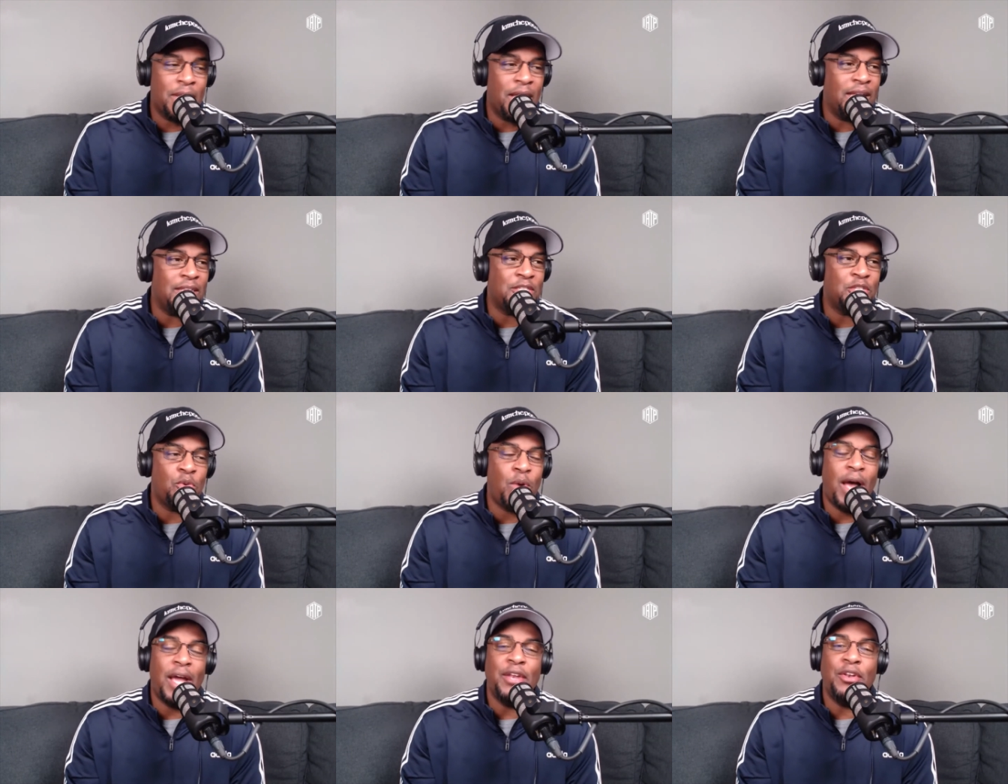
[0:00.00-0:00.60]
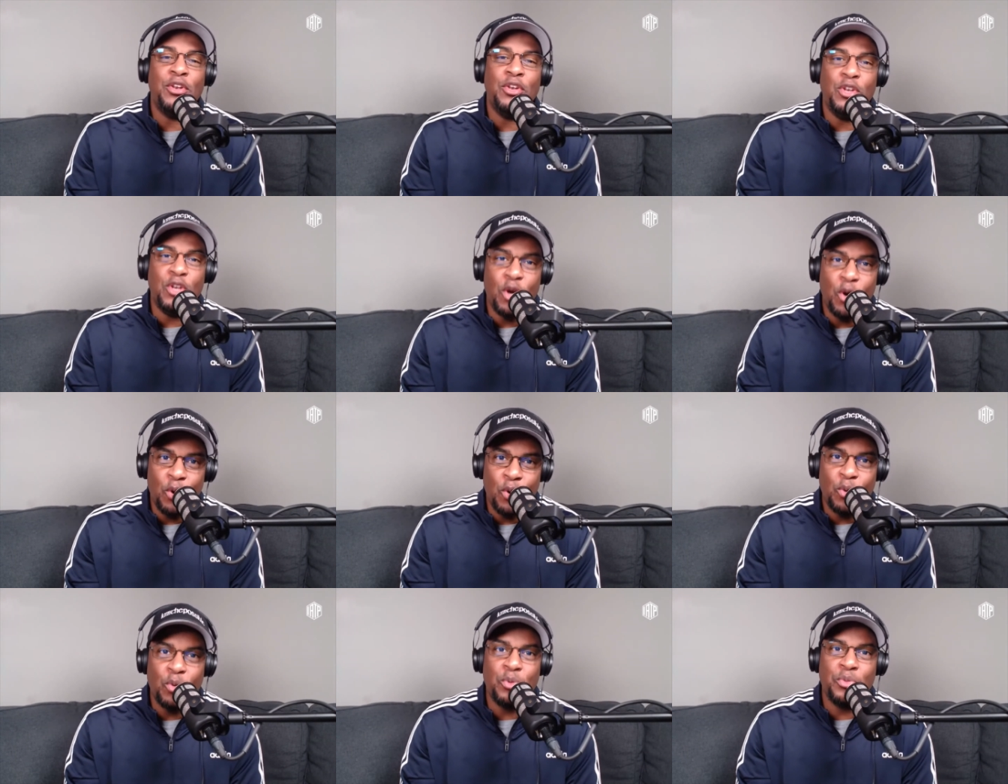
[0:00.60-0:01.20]
And so I
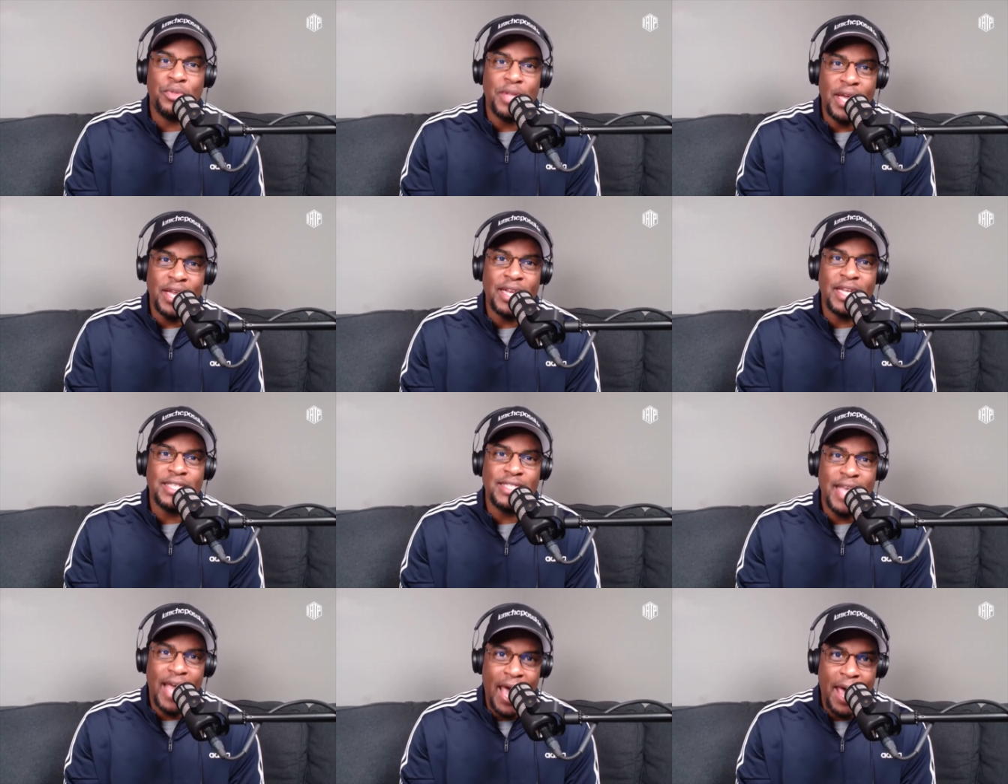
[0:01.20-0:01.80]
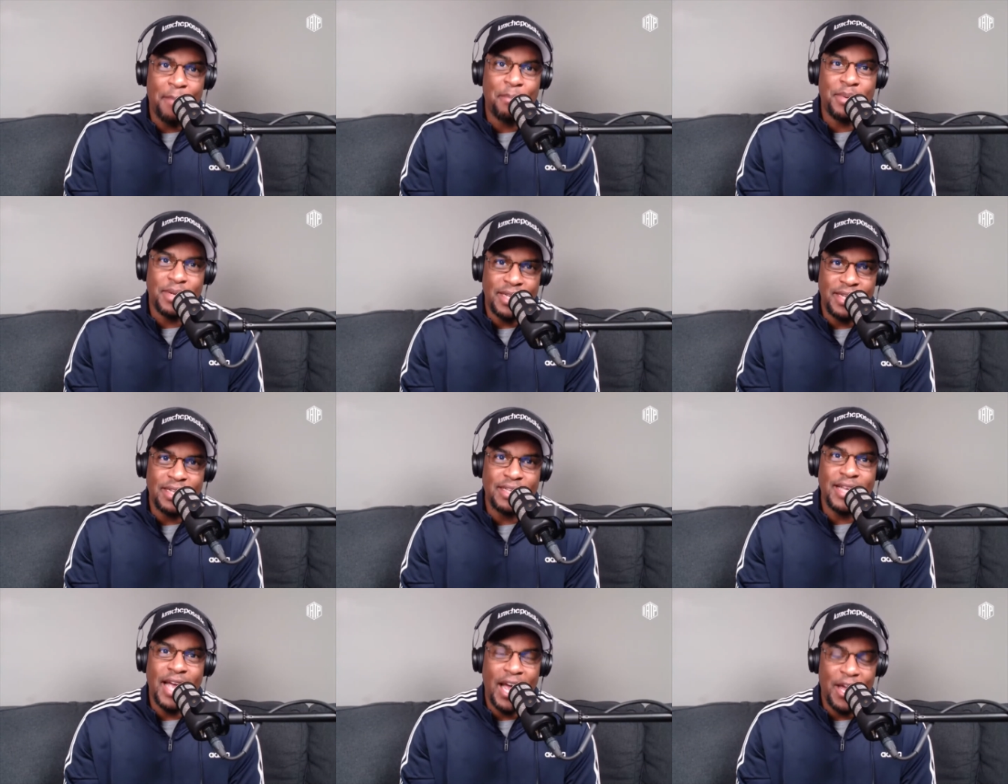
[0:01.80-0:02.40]
know that it's happening.